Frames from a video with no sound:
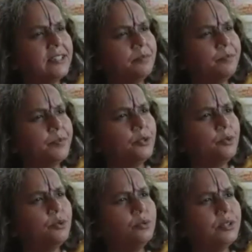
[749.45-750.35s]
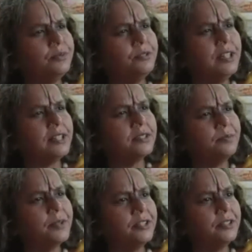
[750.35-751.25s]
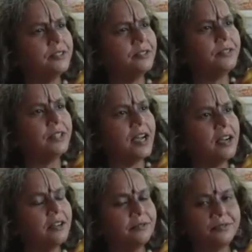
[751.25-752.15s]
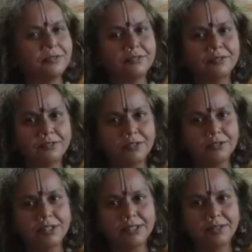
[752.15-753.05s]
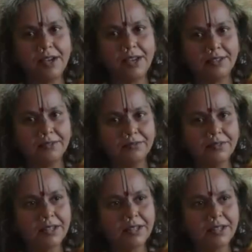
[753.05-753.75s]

this beautiful expression of love to the divine.